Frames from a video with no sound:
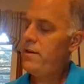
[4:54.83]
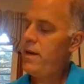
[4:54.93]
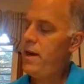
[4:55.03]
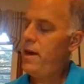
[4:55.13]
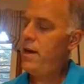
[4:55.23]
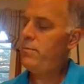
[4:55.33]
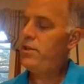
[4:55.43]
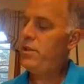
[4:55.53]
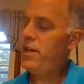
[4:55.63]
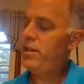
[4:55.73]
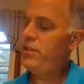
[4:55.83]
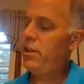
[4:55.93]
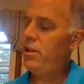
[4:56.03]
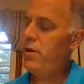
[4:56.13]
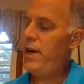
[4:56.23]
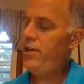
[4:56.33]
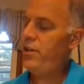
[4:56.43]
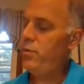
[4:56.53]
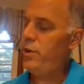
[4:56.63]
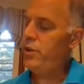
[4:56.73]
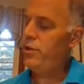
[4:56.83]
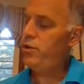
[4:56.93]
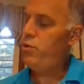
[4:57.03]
times the acceleration, which is